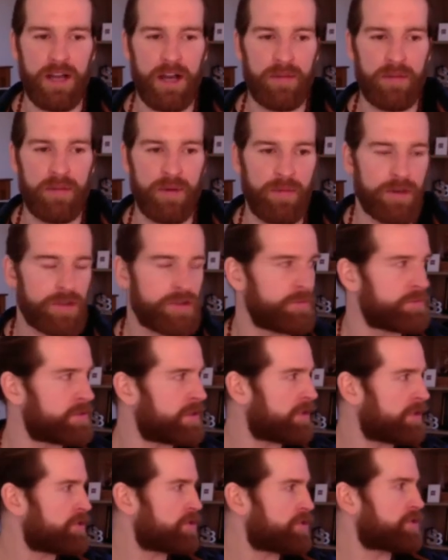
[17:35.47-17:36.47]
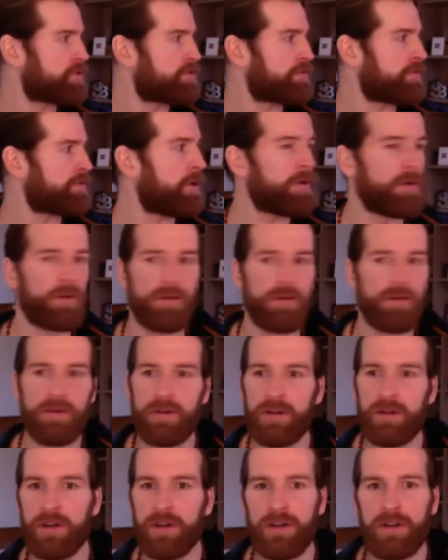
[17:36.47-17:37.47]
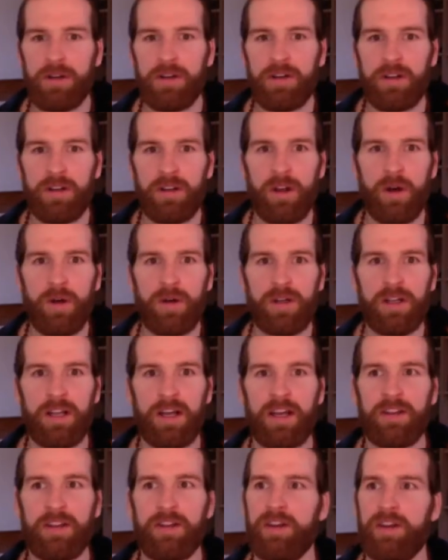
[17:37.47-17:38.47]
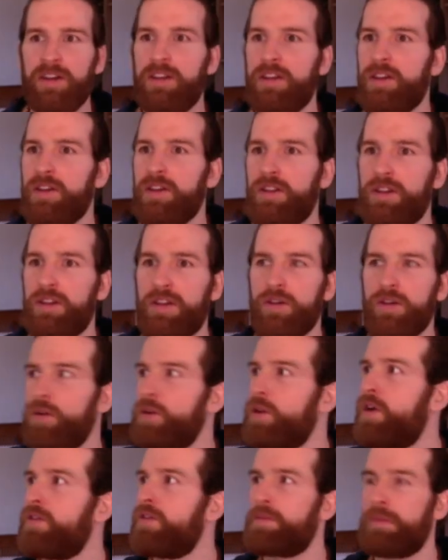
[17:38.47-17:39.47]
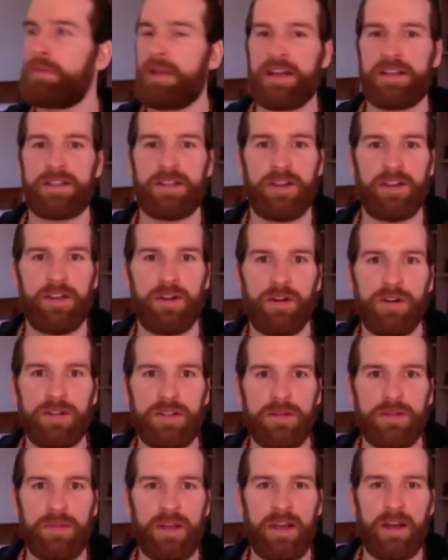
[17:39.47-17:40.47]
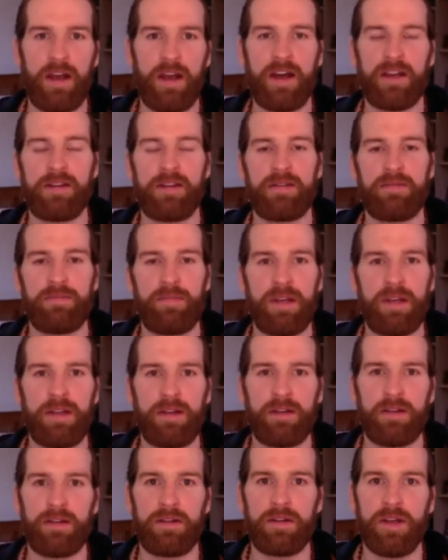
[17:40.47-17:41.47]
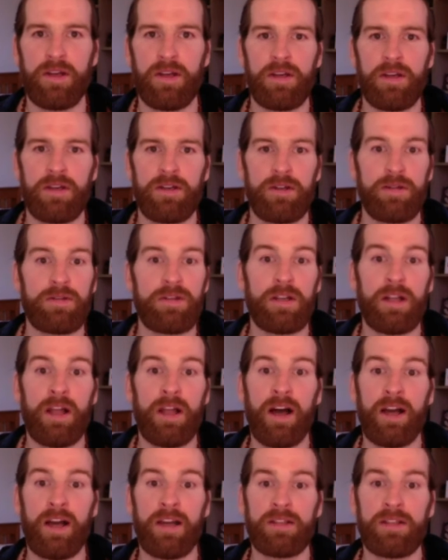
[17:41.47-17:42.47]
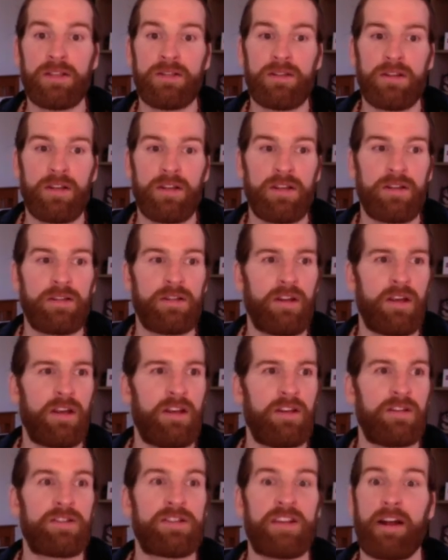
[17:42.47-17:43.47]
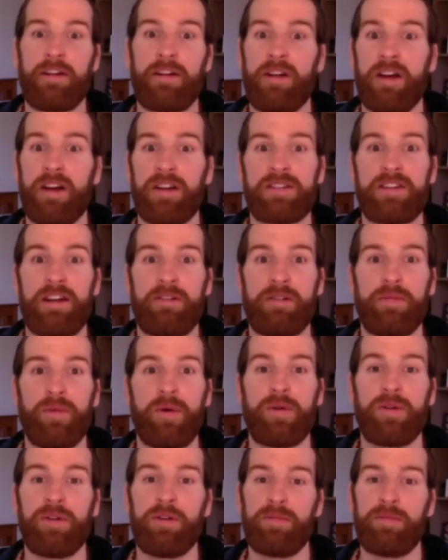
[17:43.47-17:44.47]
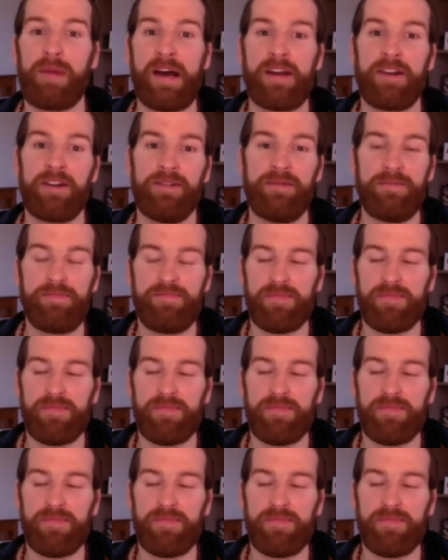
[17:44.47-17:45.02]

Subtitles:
mushrooms that just grow locally and they all over the place in the autumn here hadn't been utilized in a ceremonial manner.